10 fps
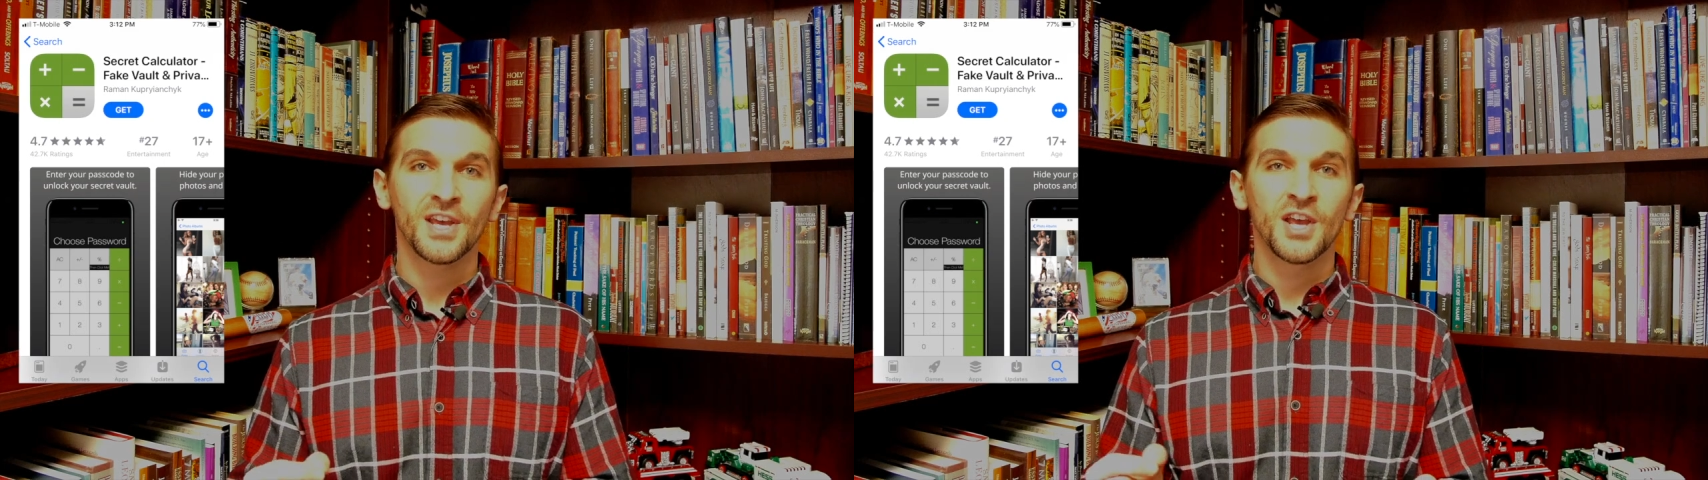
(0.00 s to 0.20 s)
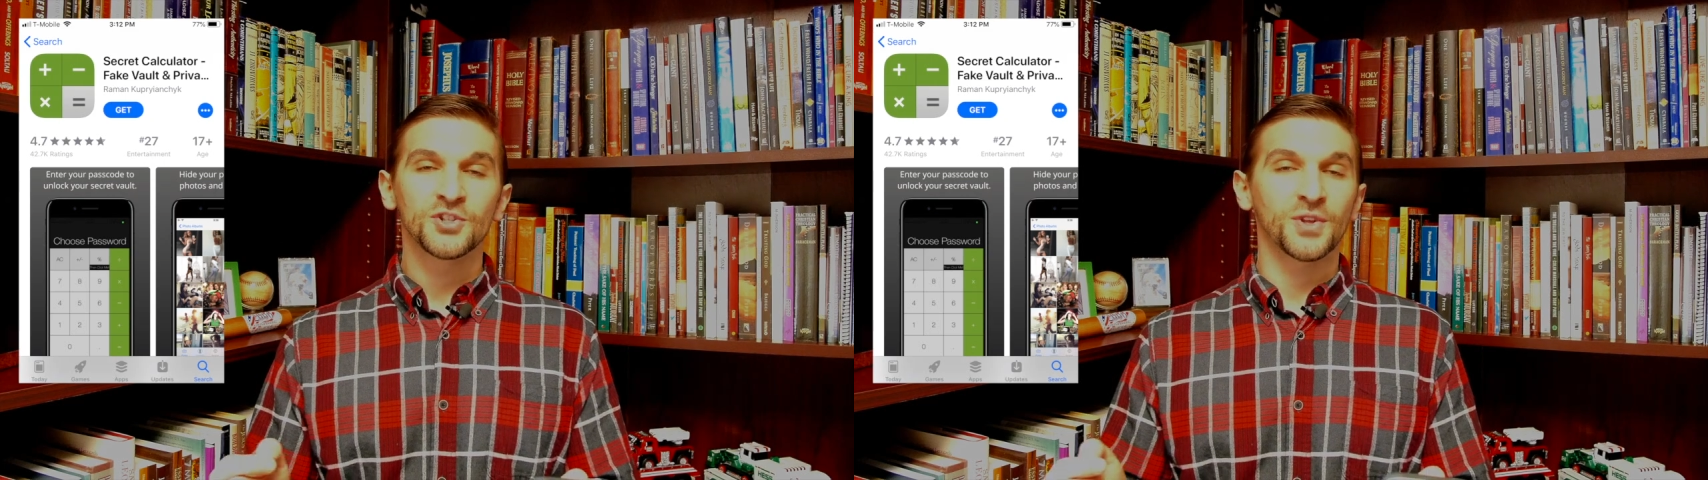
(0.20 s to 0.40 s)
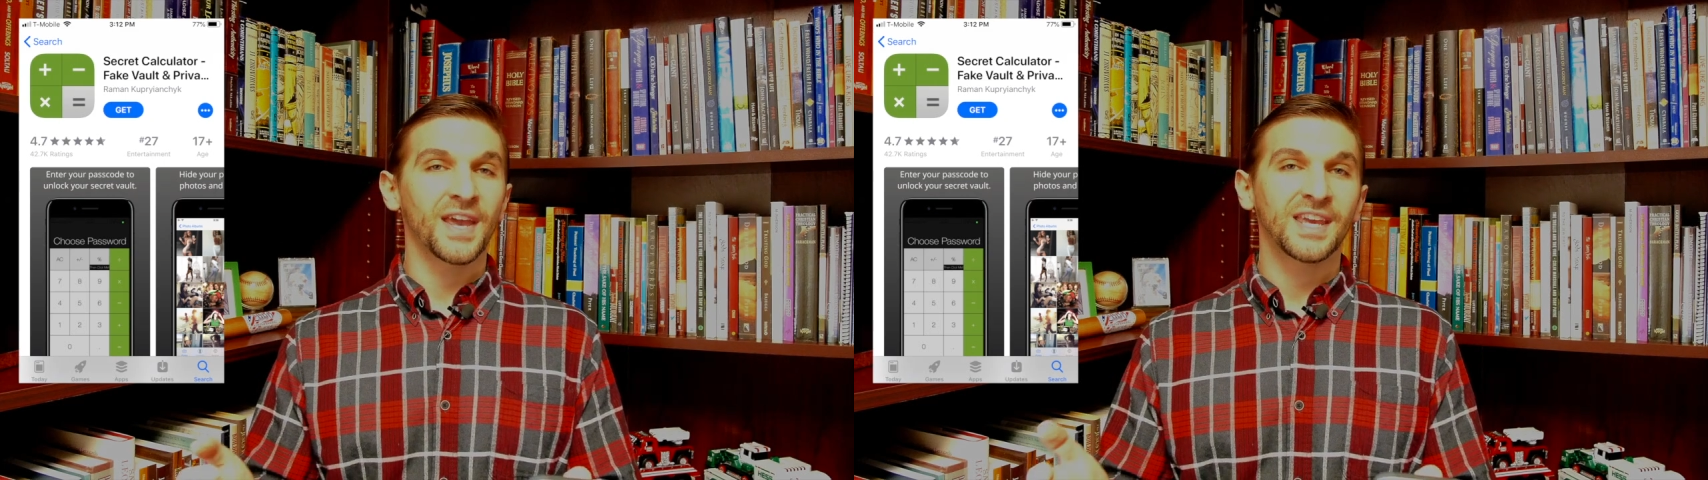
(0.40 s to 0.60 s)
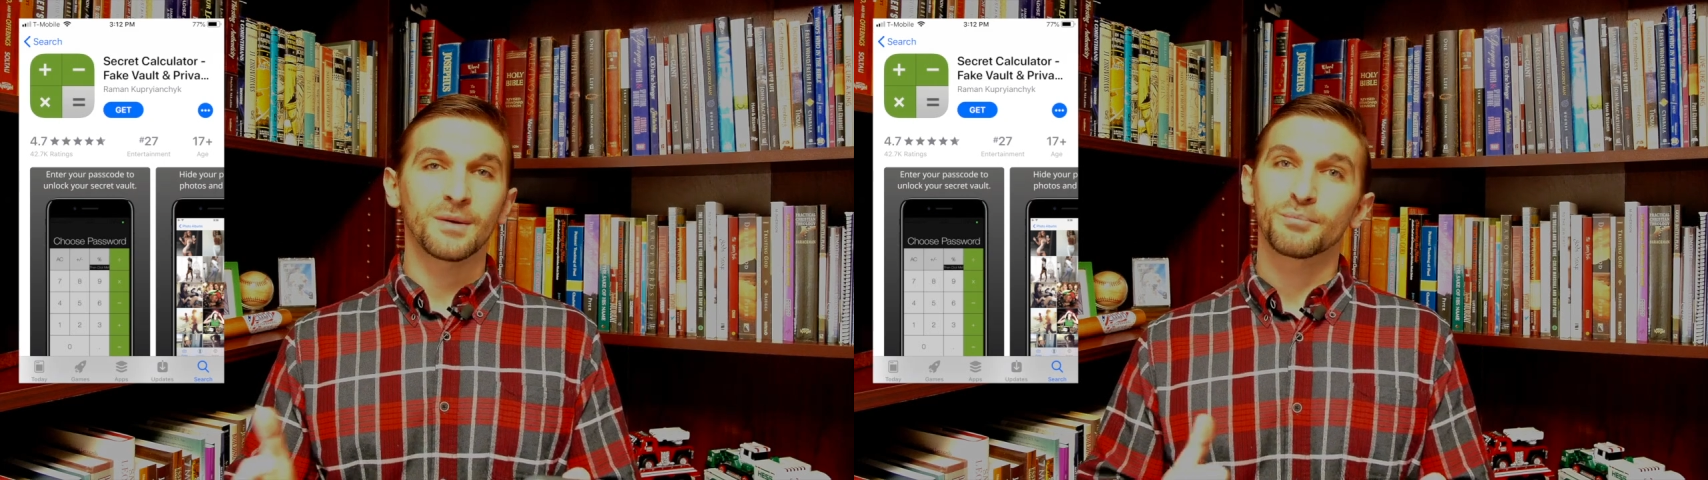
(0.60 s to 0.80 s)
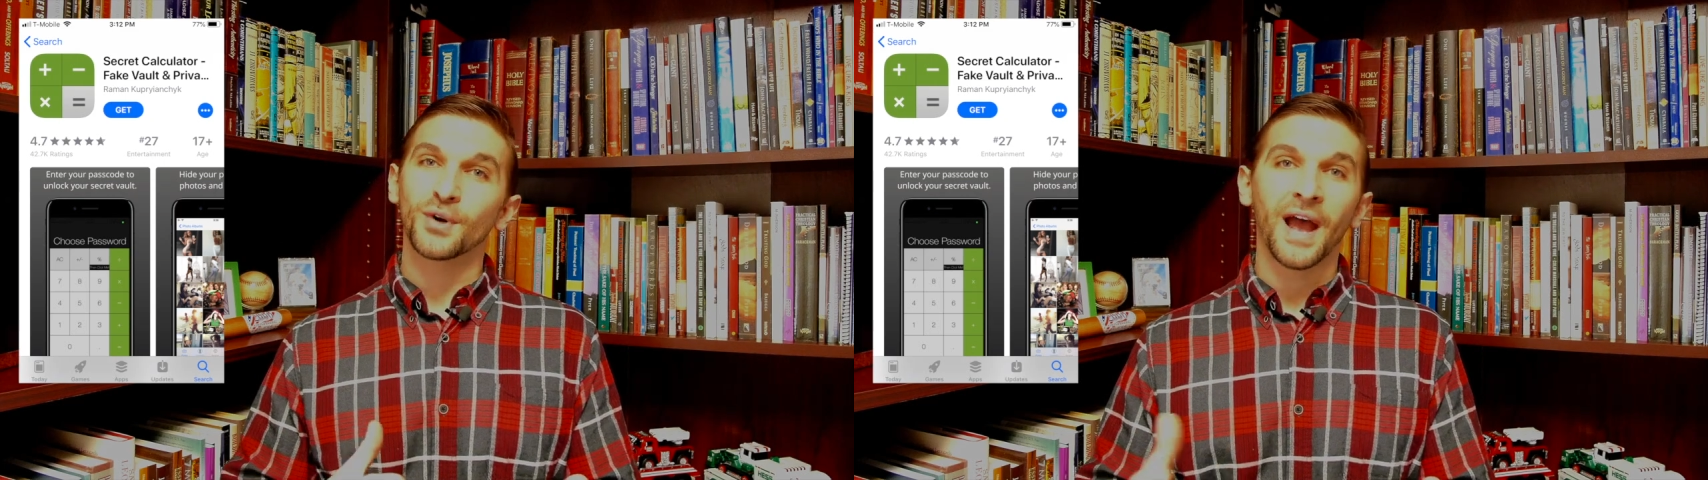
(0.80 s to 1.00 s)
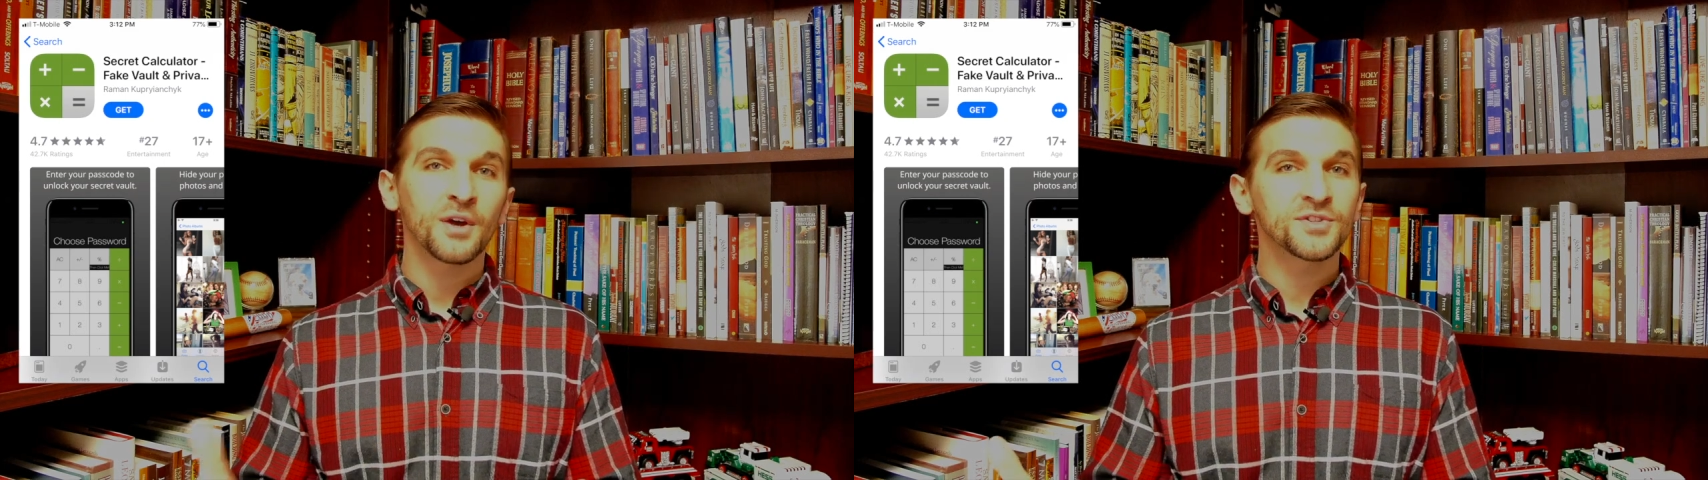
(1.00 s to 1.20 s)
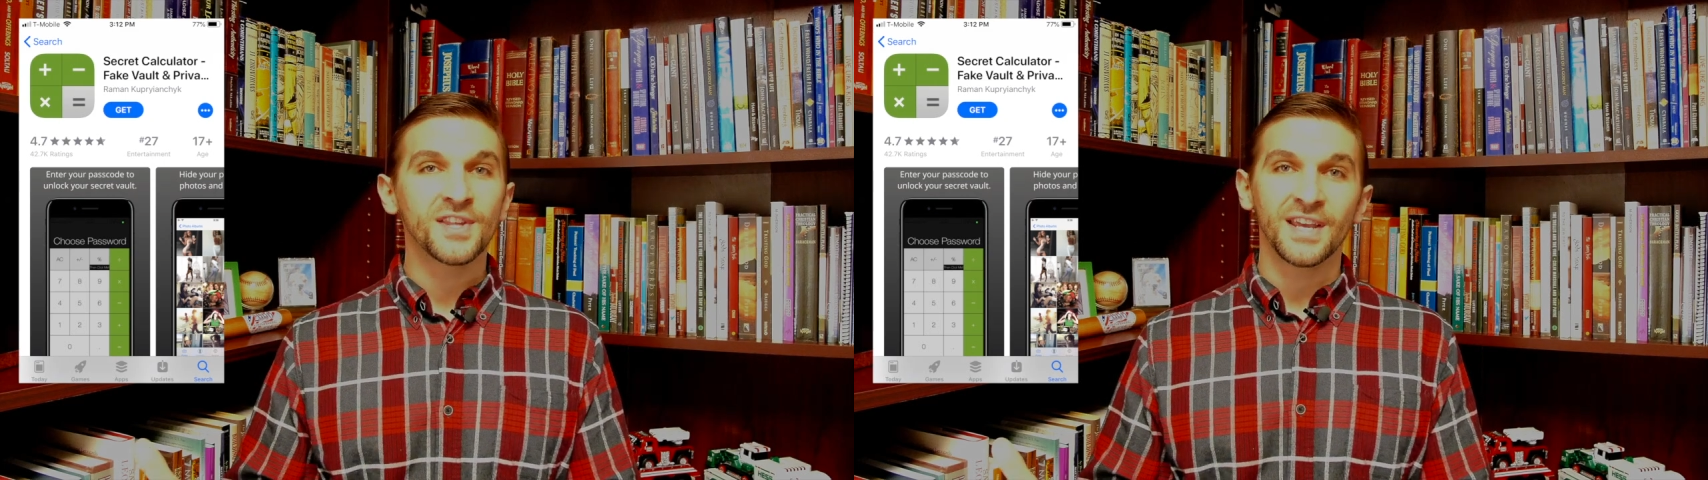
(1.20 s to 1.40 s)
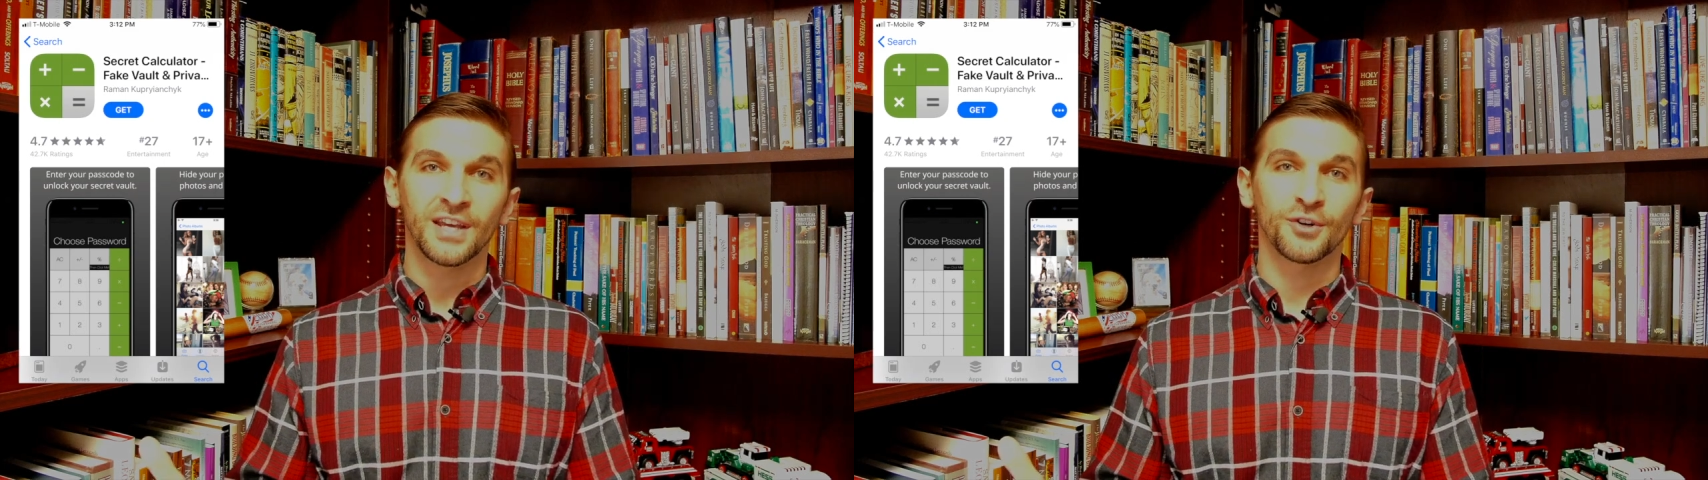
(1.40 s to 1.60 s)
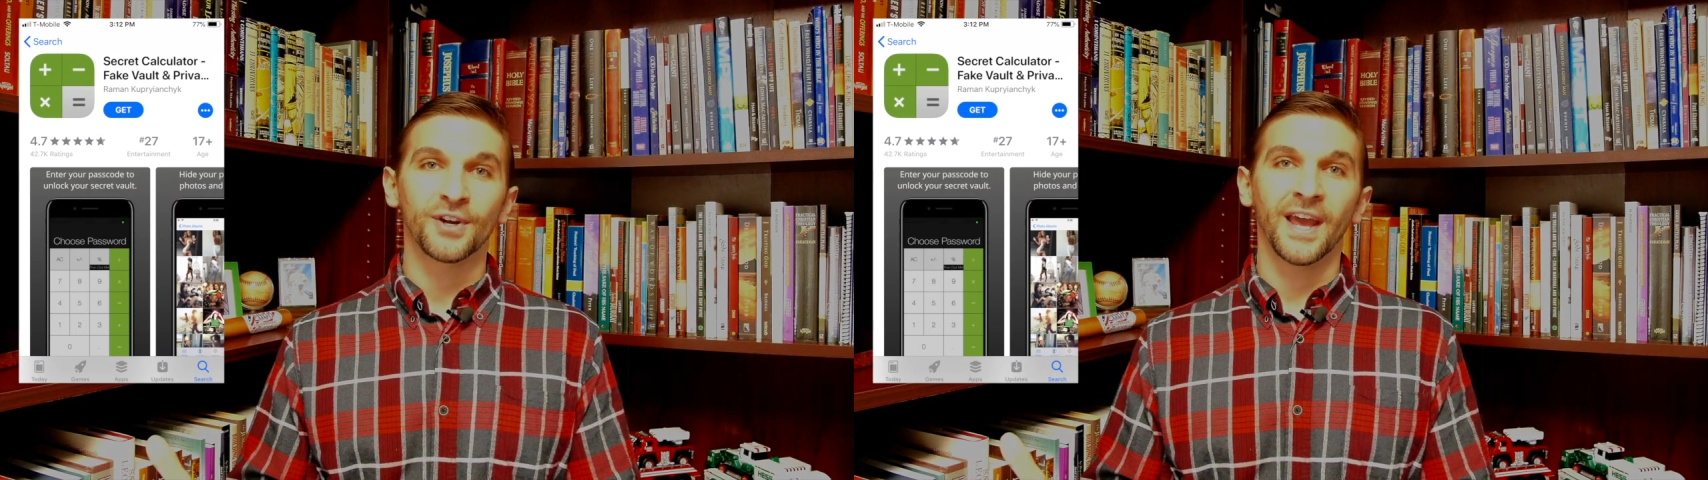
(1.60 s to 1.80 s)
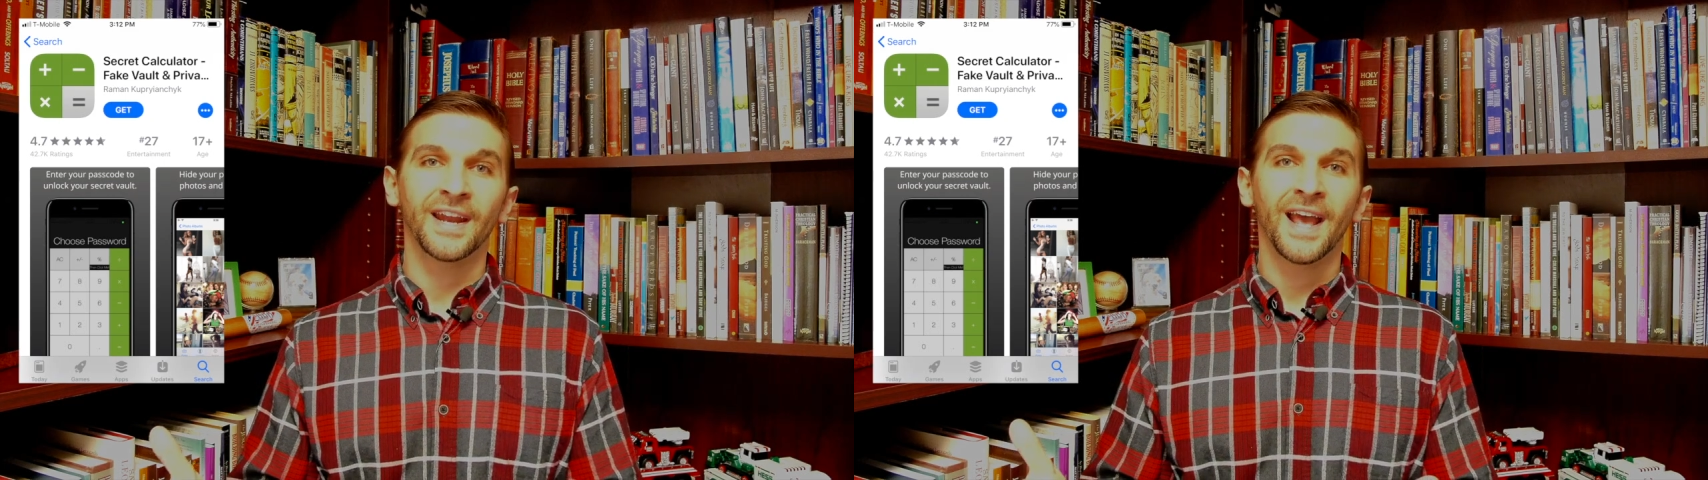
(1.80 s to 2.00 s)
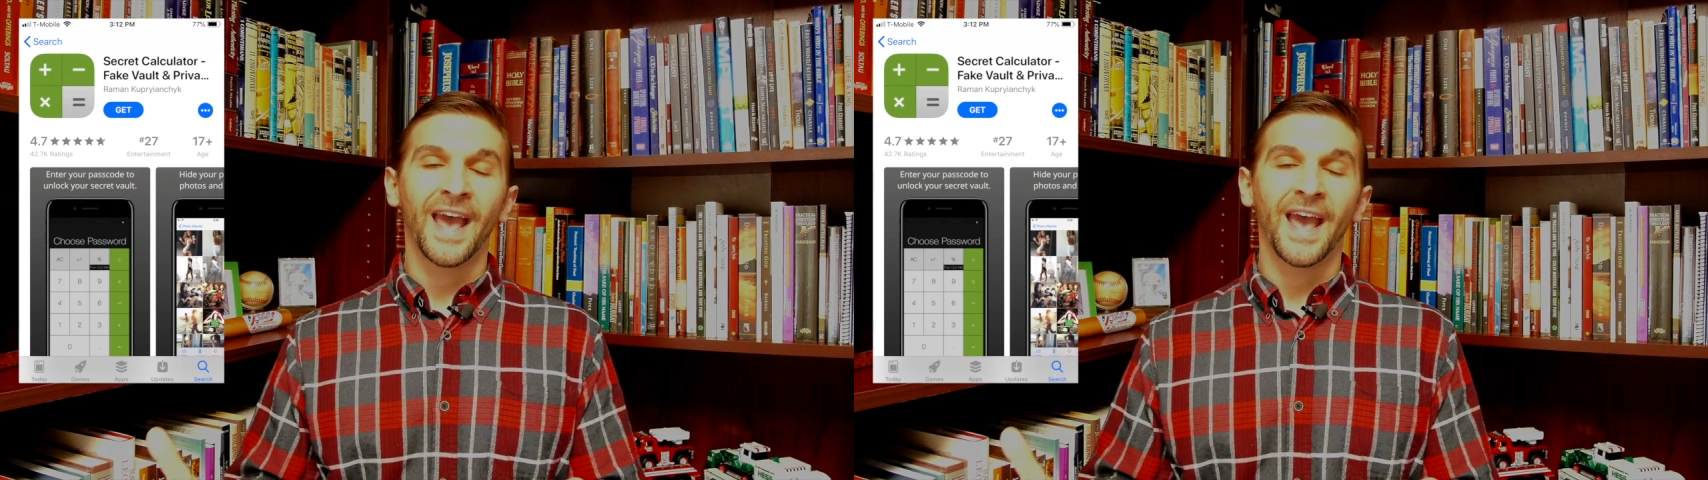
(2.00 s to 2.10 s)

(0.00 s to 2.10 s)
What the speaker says: So they can browse the internet